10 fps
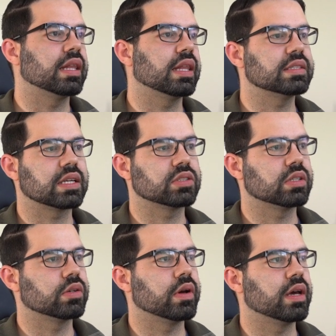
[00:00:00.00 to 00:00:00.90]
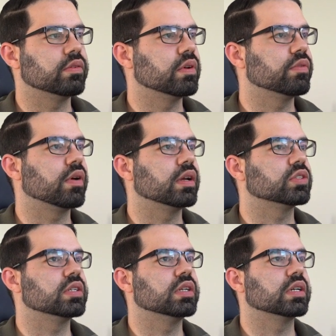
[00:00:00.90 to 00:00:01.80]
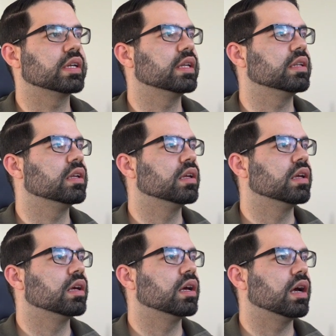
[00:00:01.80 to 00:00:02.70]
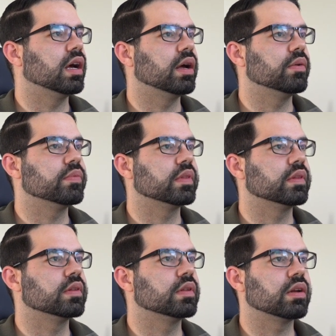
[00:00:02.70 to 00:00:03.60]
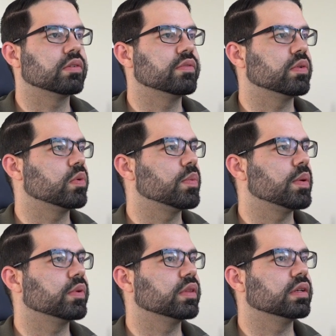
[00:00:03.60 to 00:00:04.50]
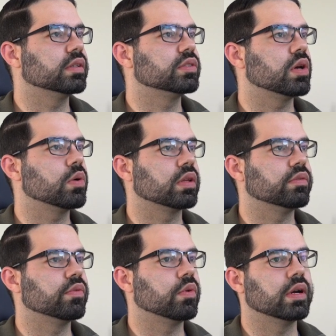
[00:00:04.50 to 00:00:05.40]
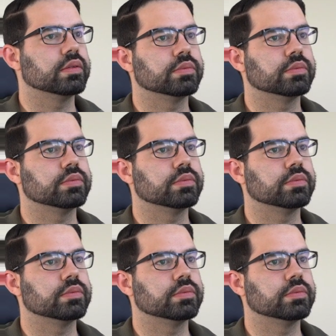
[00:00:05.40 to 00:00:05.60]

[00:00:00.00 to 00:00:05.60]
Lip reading: Let's actually go ahead and refresh it here again. I don't even remember the token for it.